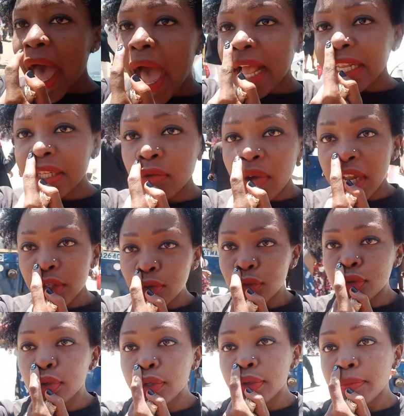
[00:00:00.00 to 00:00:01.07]
I just want
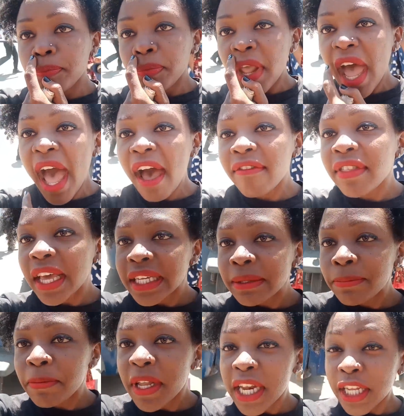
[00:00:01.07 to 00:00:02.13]
to have the
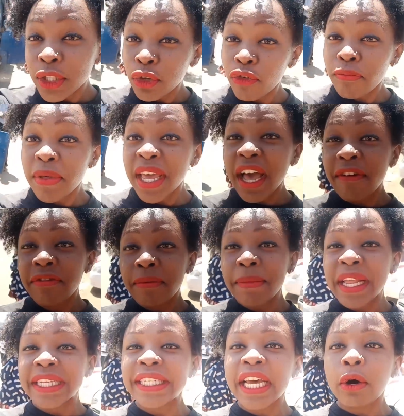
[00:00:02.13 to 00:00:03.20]
experience of being a
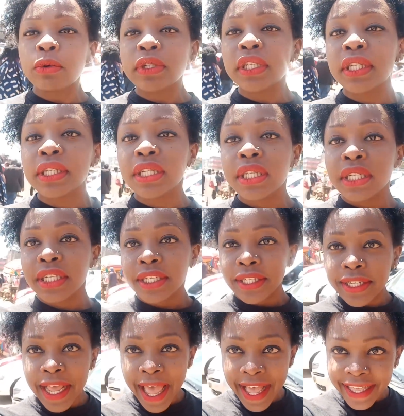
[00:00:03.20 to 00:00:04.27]
female tout.
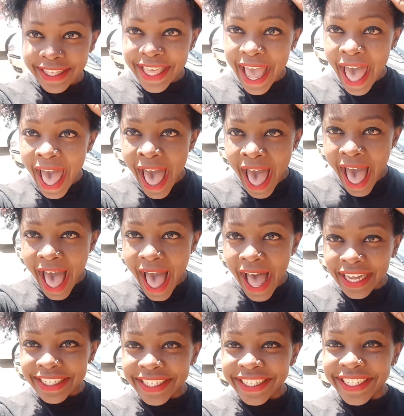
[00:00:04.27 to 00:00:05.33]

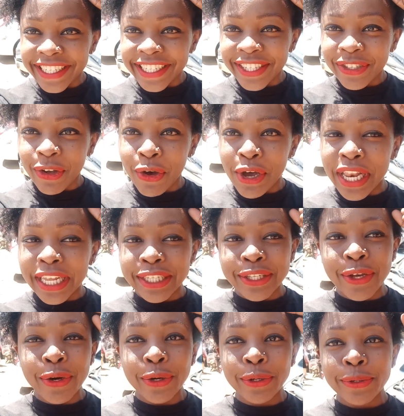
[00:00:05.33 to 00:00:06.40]
Yeah, so
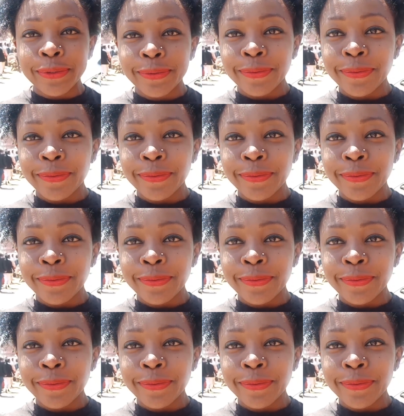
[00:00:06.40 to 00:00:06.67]
let's go.